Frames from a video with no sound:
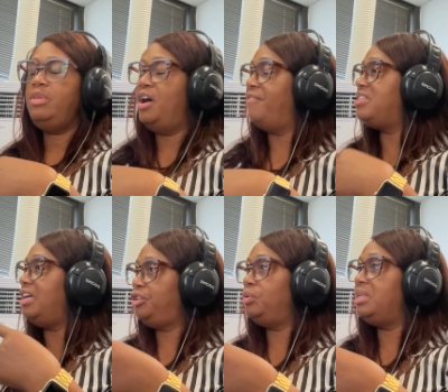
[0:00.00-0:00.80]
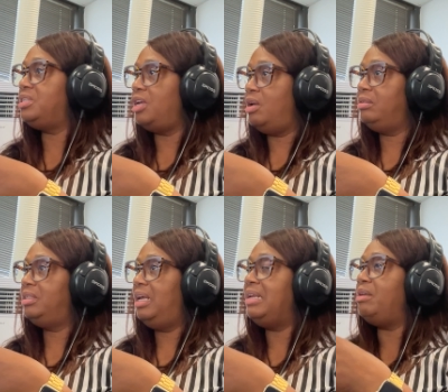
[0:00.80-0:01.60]
of sexual assault
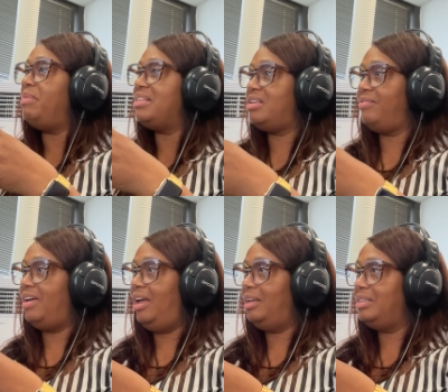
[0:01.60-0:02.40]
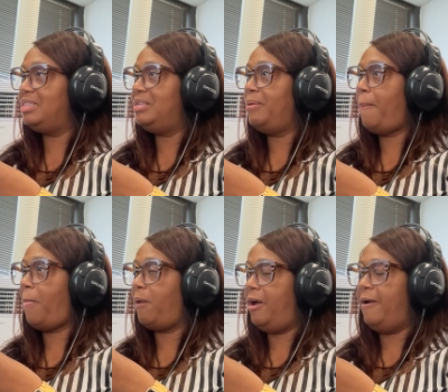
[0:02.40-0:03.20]
and domestic violence.
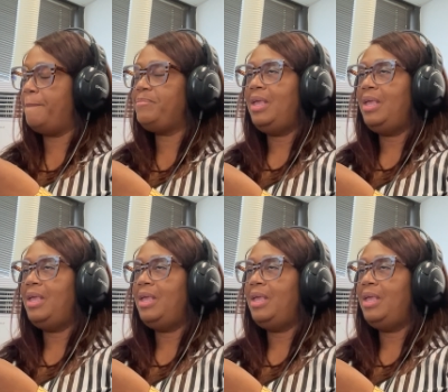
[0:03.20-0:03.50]
okay? okay?